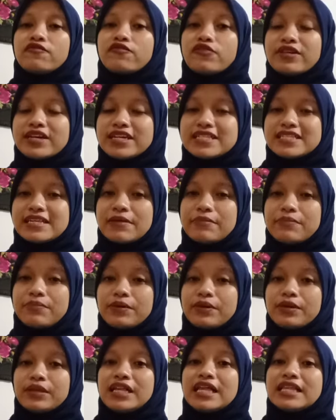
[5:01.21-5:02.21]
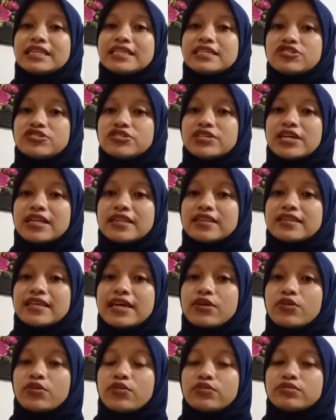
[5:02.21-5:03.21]
For example, the Sheng
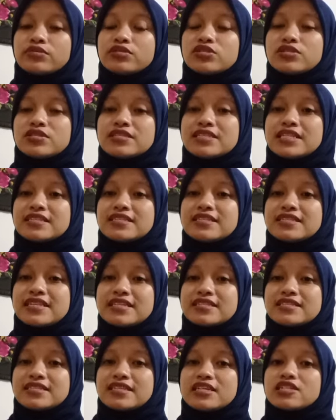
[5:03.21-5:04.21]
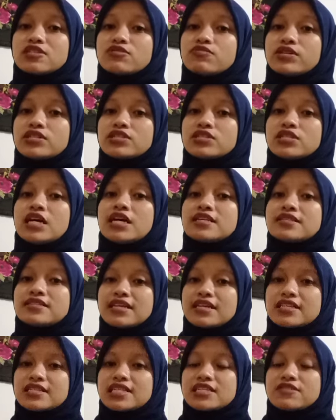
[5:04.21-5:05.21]
Tang Hun 66 was
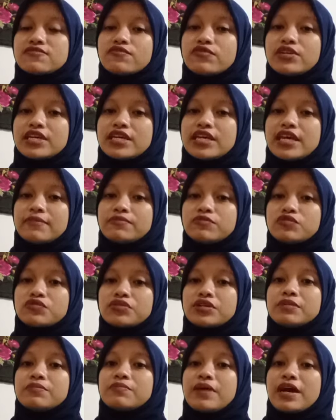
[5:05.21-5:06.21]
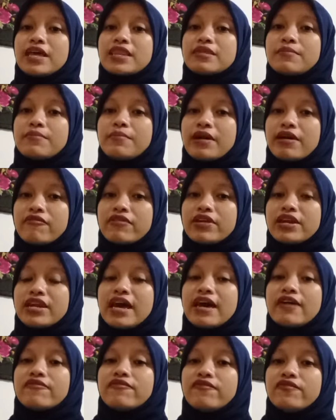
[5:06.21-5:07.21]
successfully captured by the Marine
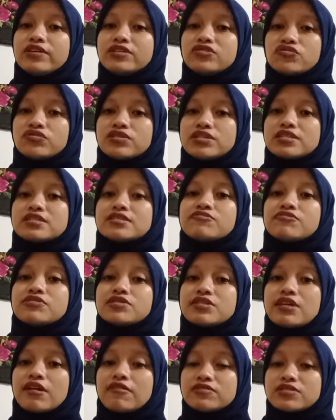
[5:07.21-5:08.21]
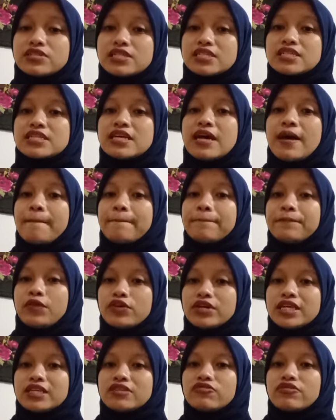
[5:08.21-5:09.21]
and Fisheries Resources
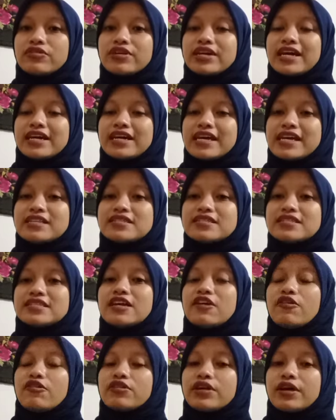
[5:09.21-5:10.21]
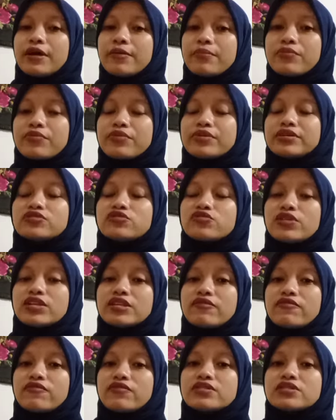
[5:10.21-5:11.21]
Monitoring Agency on April
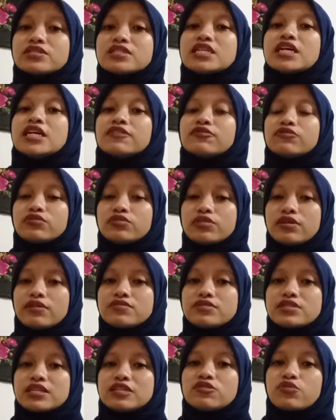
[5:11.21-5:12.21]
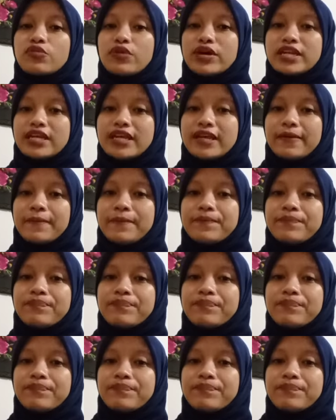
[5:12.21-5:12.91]
21, 2020.